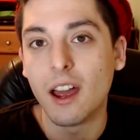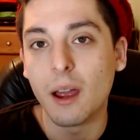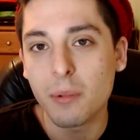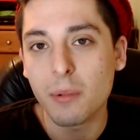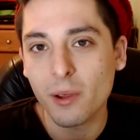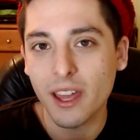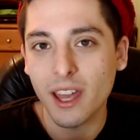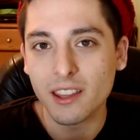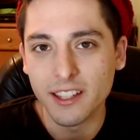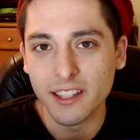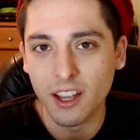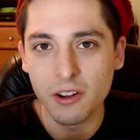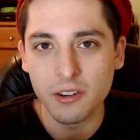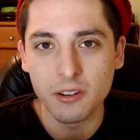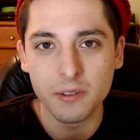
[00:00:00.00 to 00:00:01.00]
I probably had like
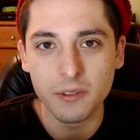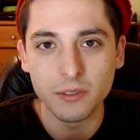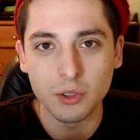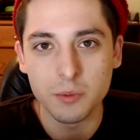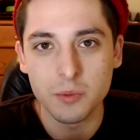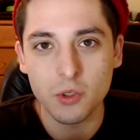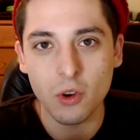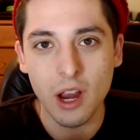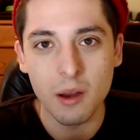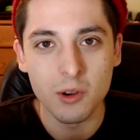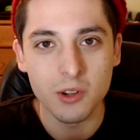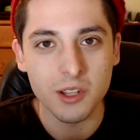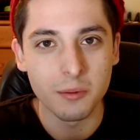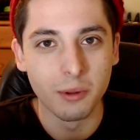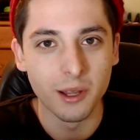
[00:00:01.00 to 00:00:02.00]
150
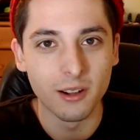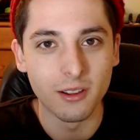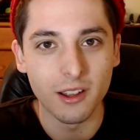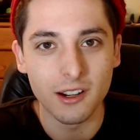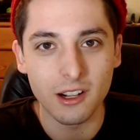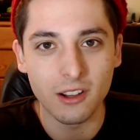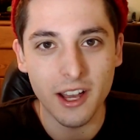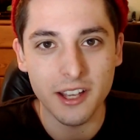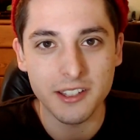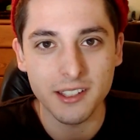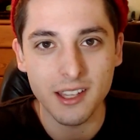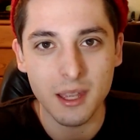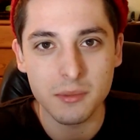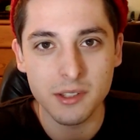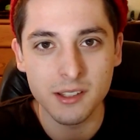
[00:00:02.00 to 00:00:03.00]
subscribers, I played a lot of classic
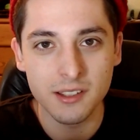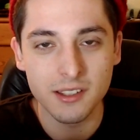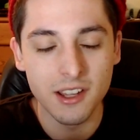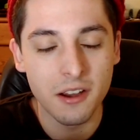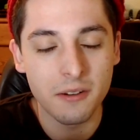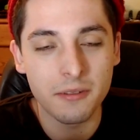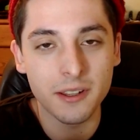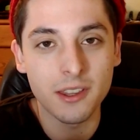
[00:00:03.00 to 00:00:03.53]
games and stuff,